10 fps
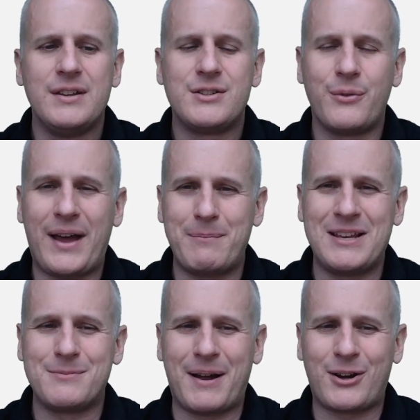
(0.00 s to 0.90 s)
So that
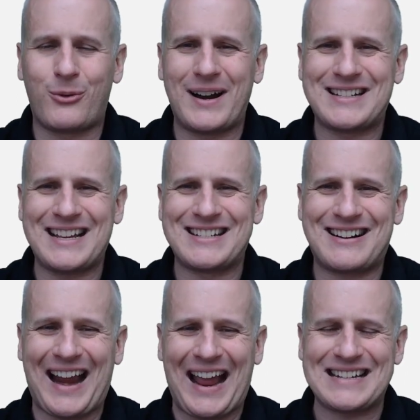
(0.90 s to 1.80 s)
means my correct answer
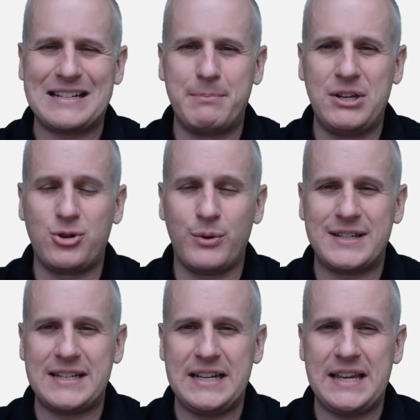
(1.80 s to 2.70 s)
has to be
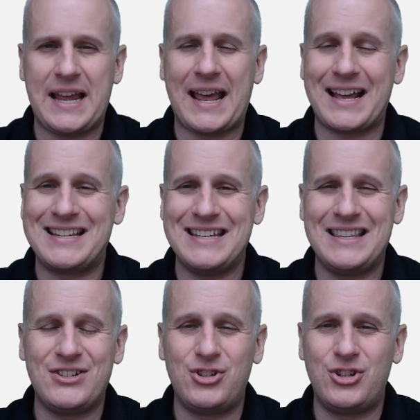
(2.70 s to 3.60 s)
choice D, and I did
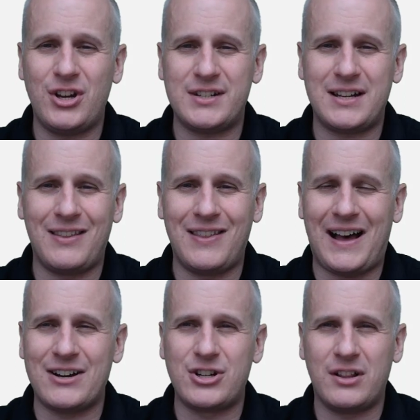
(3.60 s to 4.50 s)
this just
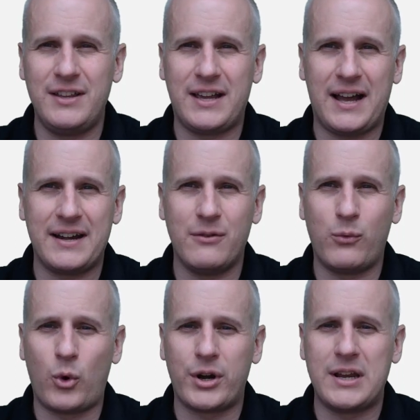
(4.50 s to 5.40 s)
logically kind of
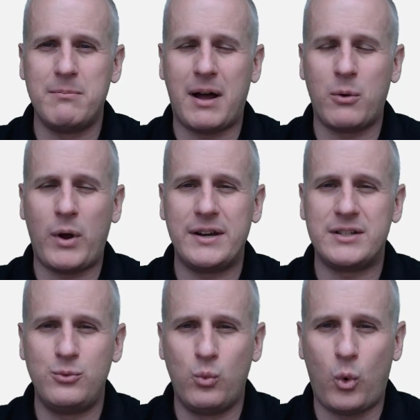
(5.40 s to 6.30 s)
working my way
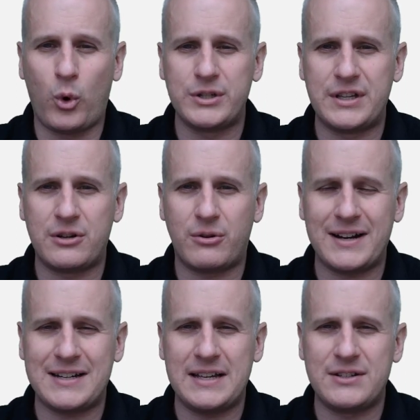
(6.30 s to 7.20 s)
towards the
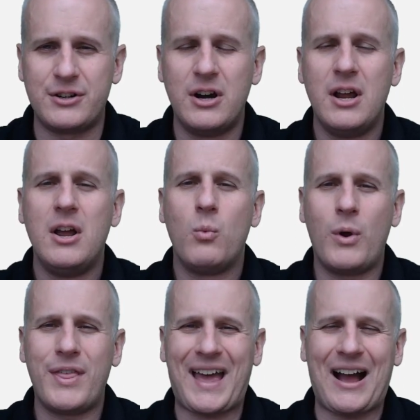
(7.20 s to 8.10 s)
correct answer
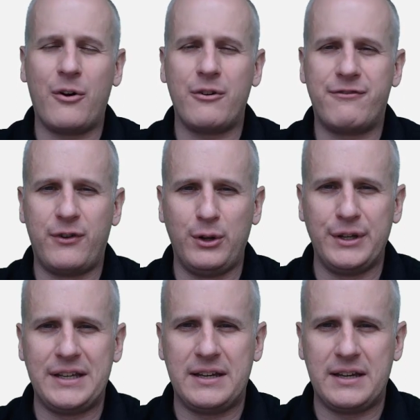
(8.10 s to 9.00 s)
without
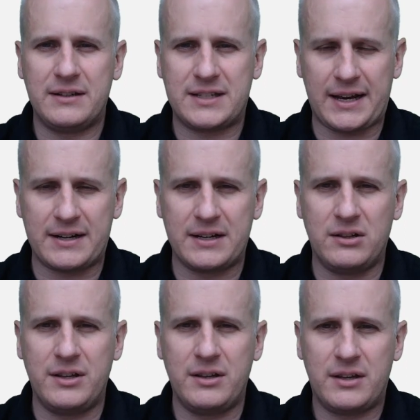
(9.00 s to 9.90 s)
fully
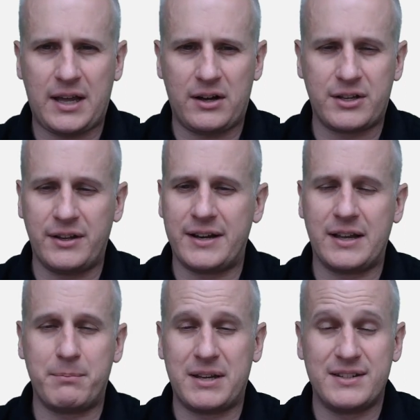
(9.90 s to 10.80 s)
technically calculating
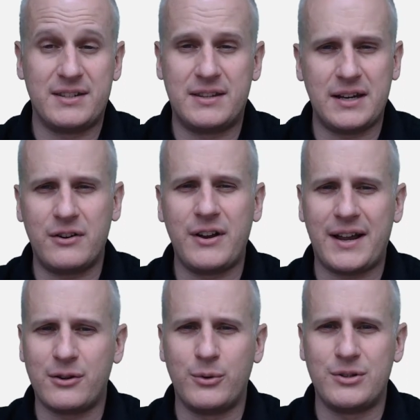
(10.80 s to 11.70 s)
it, because they're
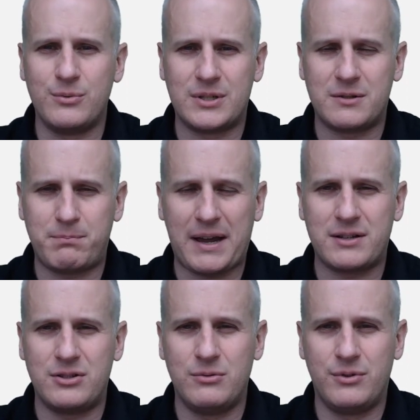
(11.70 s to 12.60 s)
not going to
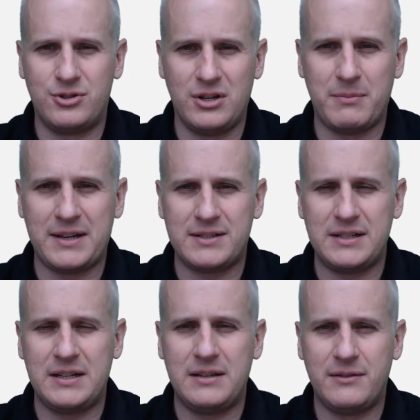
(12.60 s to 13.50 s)
expect you, the G M A
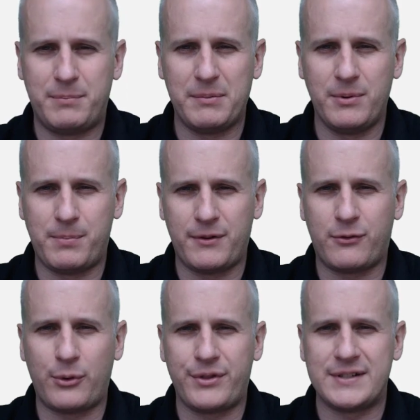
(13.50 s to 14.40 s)
C, the people who put
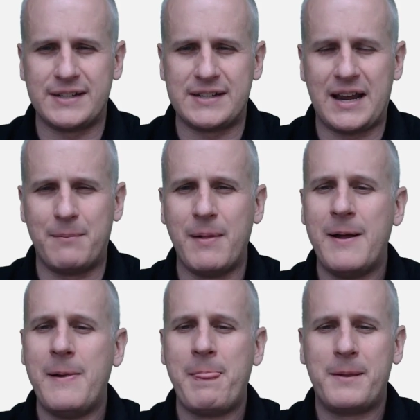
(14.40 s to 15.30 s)
forth this exam,
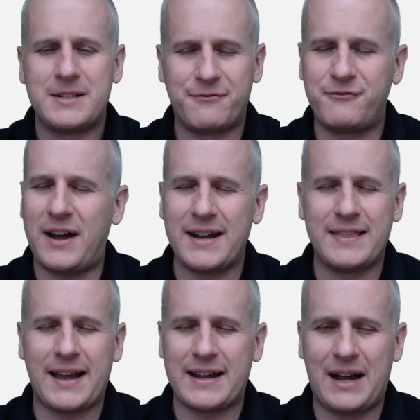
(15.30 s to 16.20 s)
to
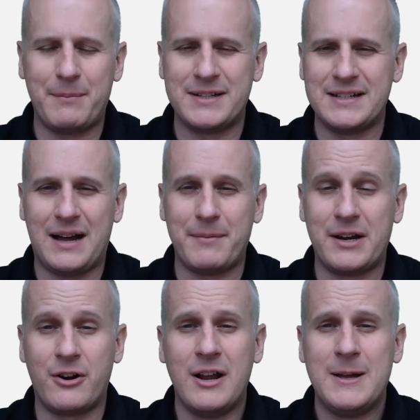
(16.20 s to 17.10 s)
find that common
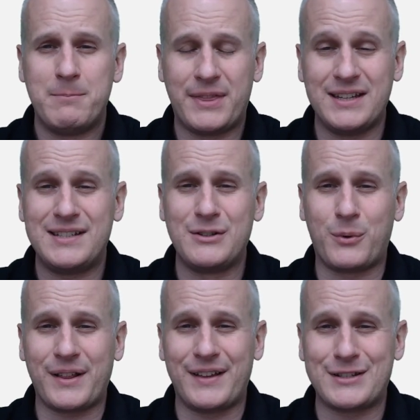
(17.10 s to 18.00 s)
denominator. But this is
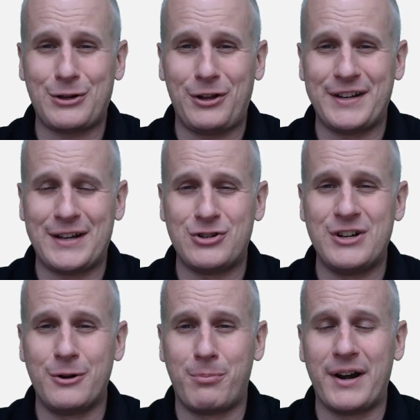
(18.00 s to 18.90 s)
what I like to call an
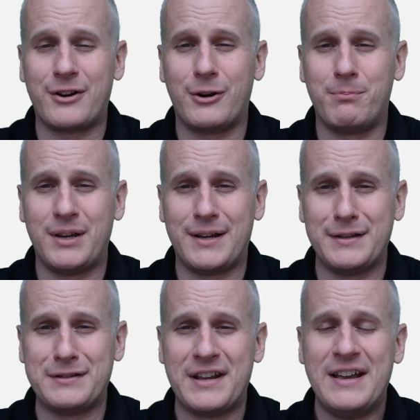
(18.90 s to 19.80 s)
engineer breaker,
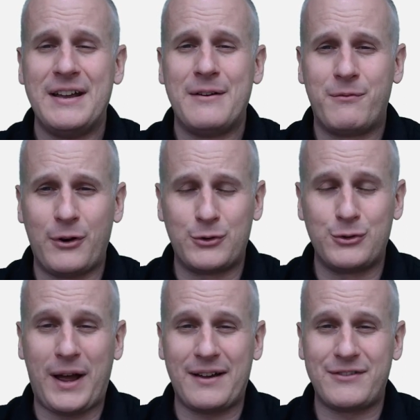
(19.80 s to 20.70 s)
because folks
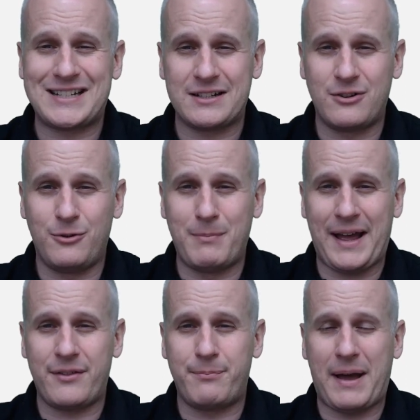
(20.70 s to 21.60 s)
who have a technical
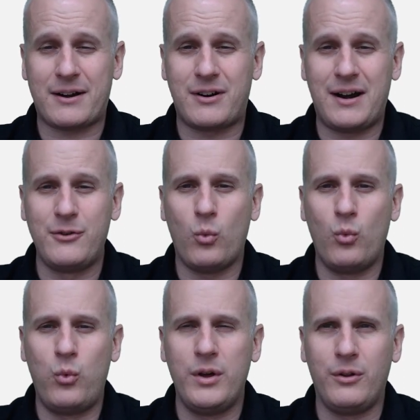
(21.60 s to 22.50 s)
math background
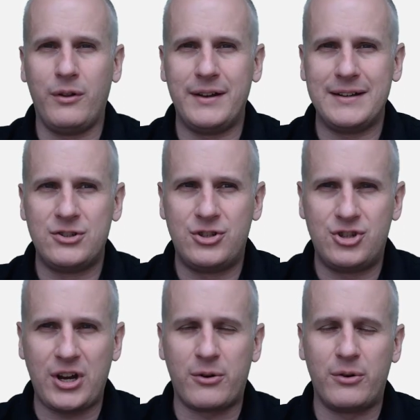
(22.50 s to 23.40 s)
will
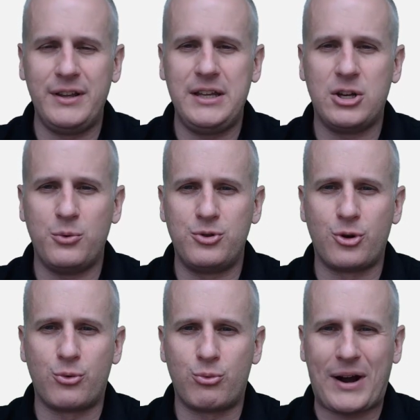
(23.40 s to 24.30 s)
generally go
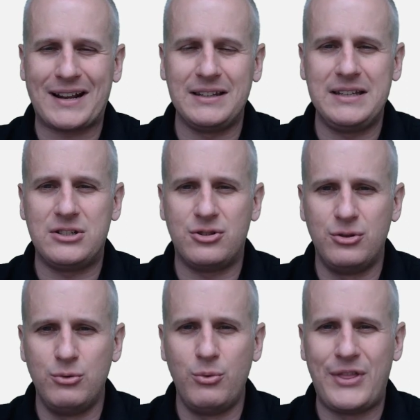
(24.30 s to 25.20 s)
directly
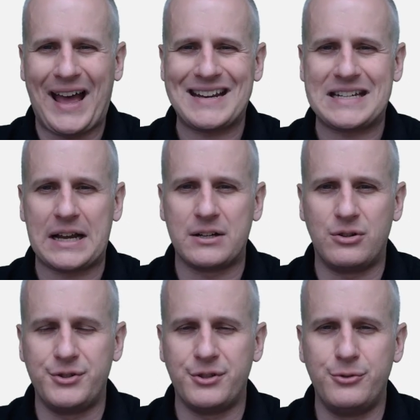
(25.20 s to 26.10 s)
to that
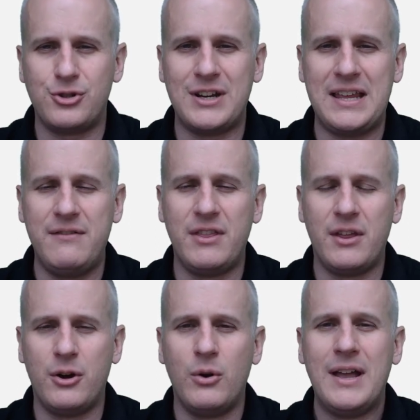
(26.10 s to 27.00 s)
technical solution, even
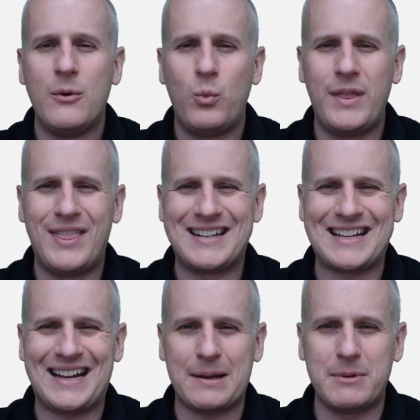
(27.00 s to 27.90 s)
though with the
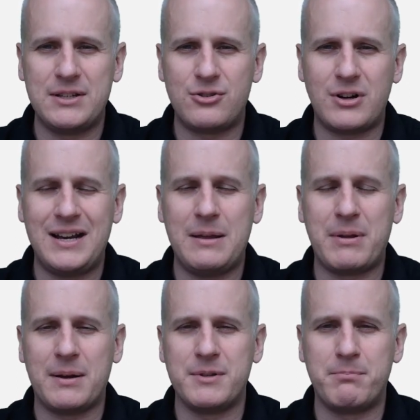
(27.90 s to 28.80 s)
time constraint, it
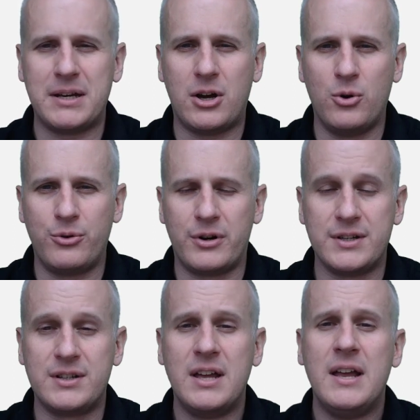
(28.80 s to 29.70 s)
becomes a bit
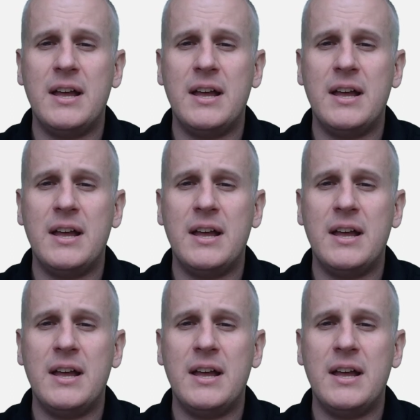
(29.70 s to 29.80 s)
onerous.